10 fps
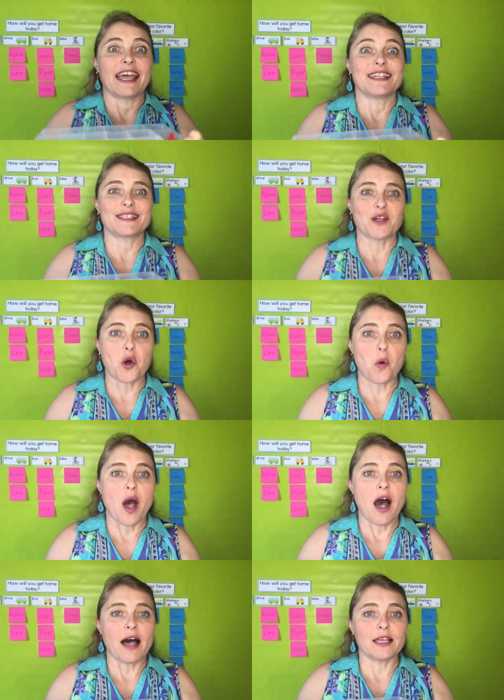So
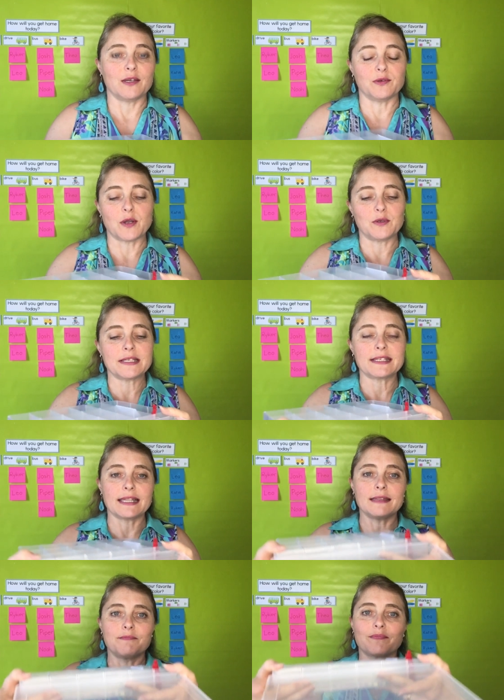you'll notice that
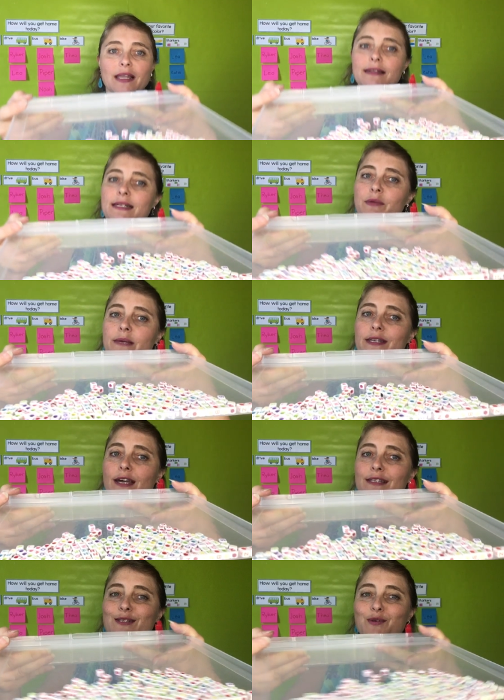some of them are
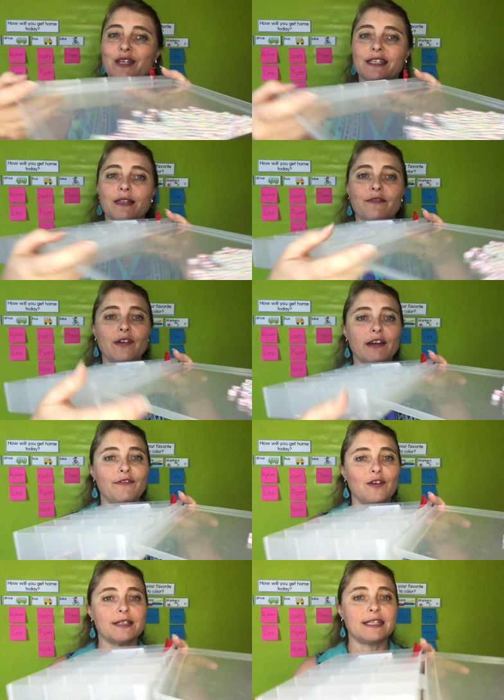not sorted so the very
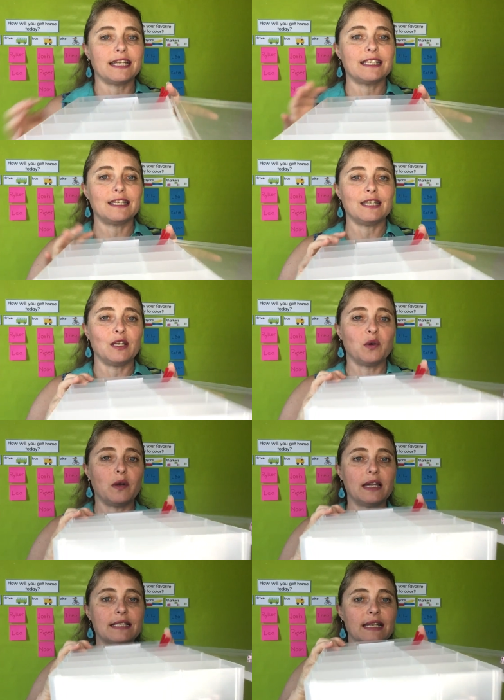first thing to do
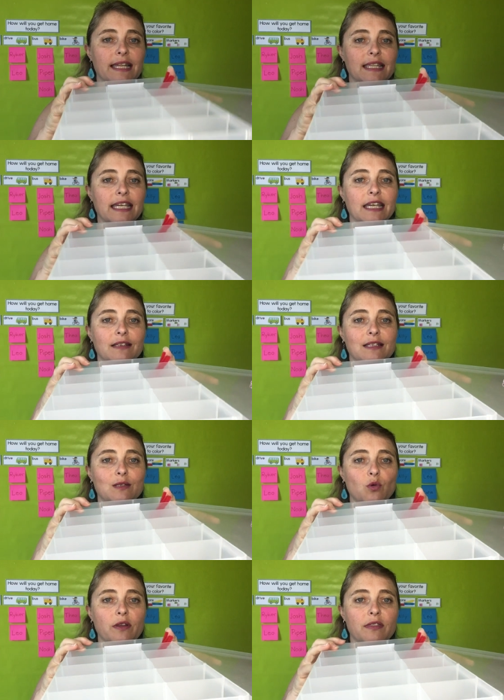is to let the kids
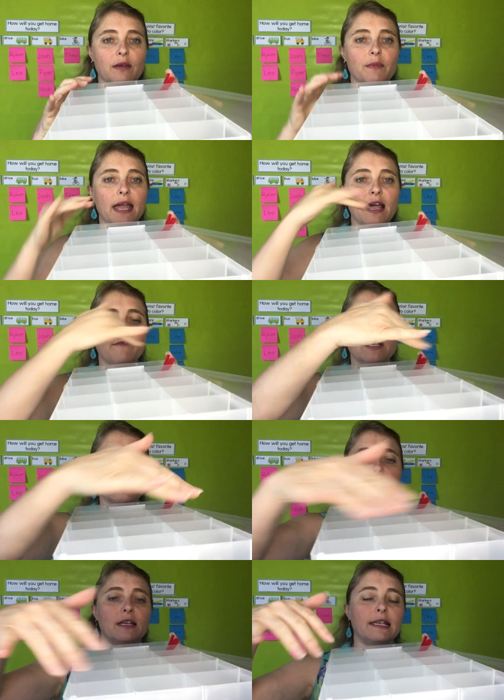sort them and I've
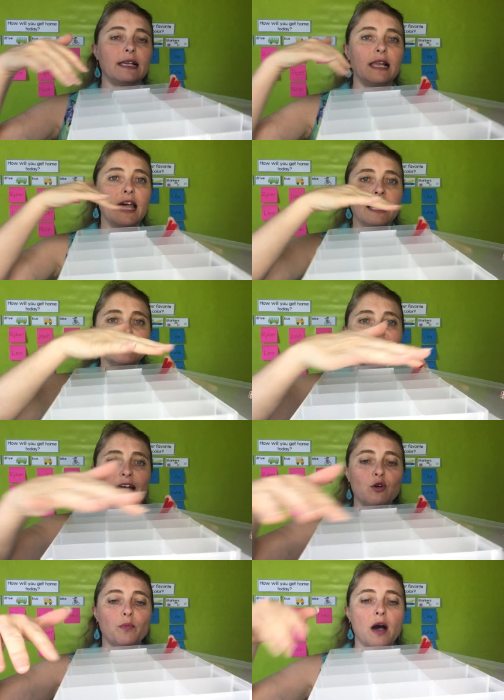just got a little
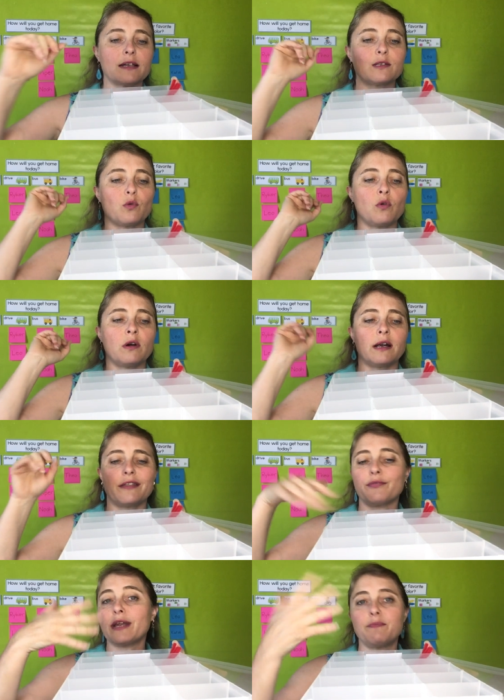tackle box or a
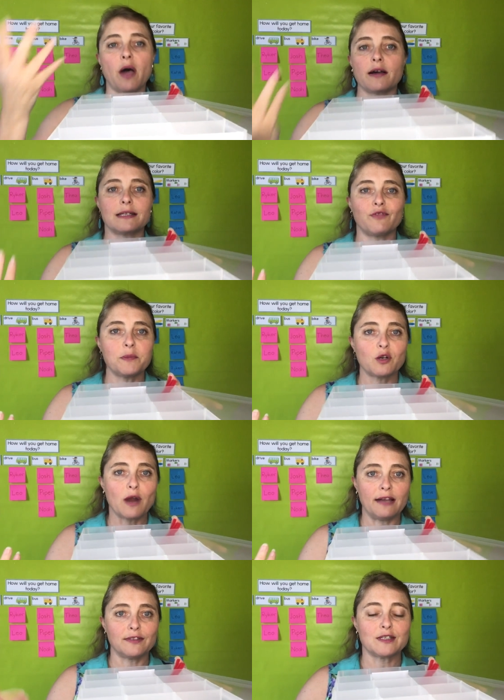thread box from a
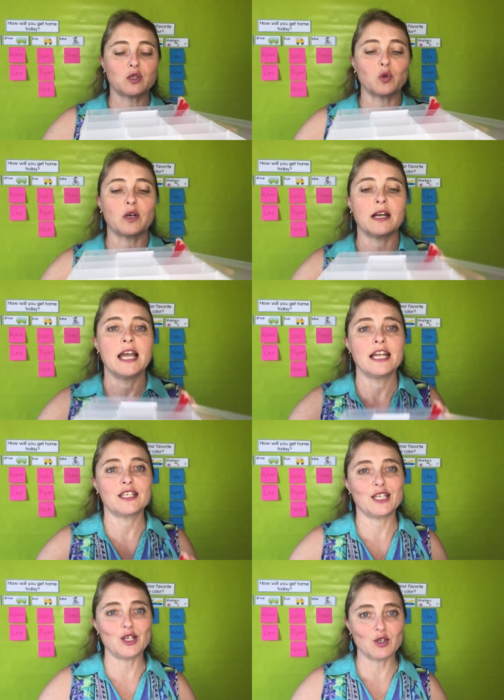craft store
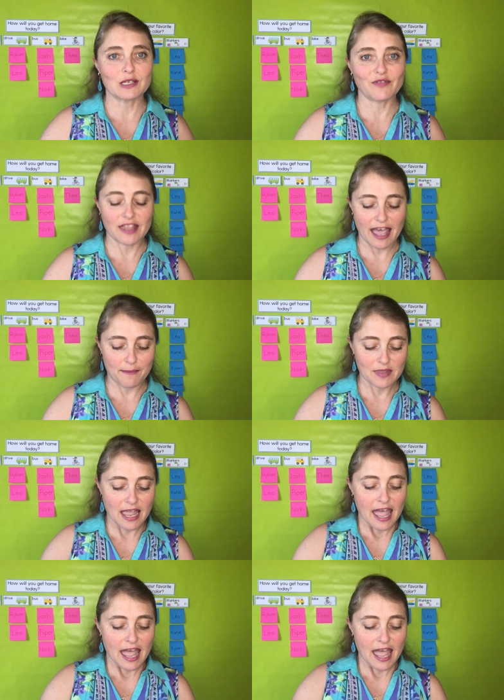to use for that.